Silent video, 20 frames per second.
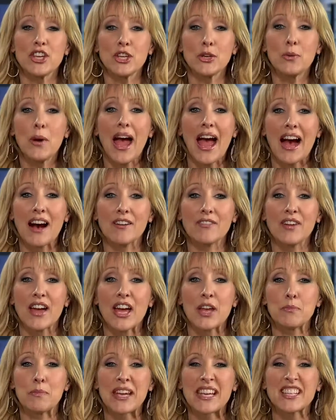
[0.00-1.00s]
that you have
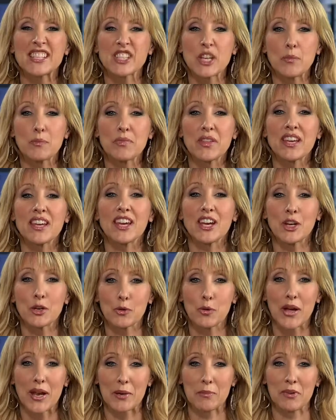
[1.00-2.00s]
and make something
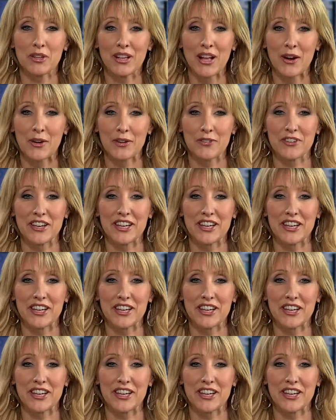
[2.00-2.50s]
incredible out